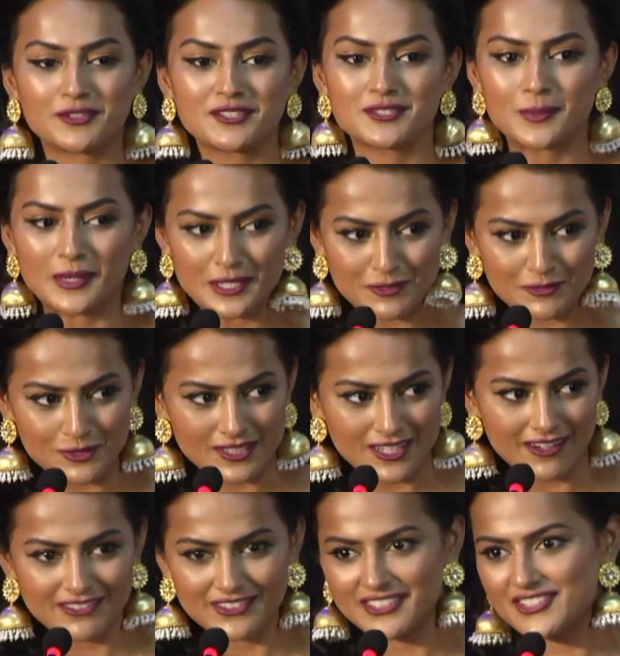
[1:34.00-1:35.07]
for this wonderful
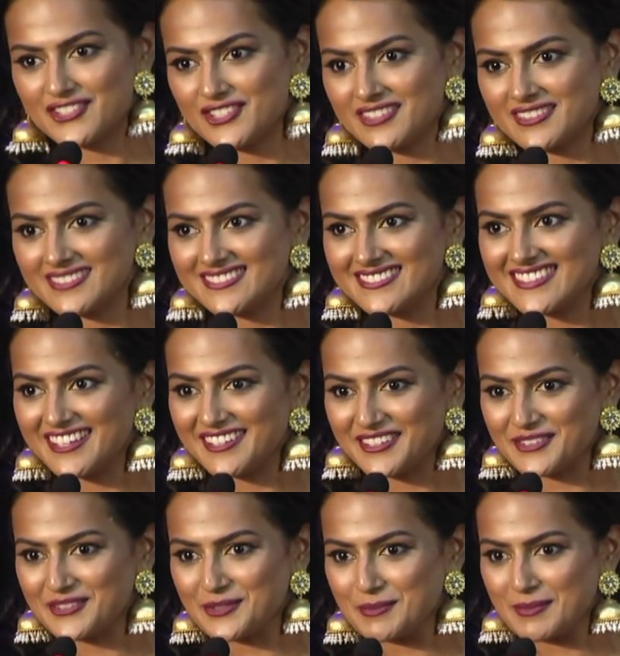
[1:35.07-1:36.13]
coverage. Thank you so